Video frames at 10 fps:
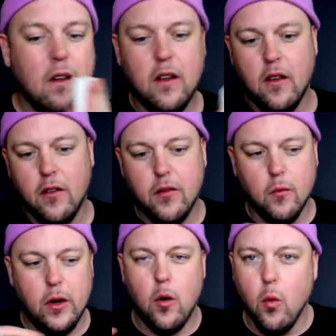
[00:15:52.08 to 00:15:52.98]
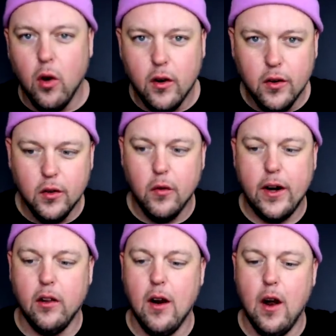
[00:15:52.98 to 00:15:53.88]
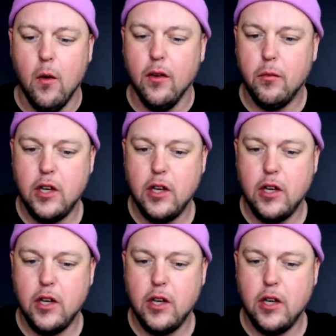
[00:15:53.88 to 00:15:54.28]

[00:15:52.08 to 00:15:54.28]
Because we don't work regular hours.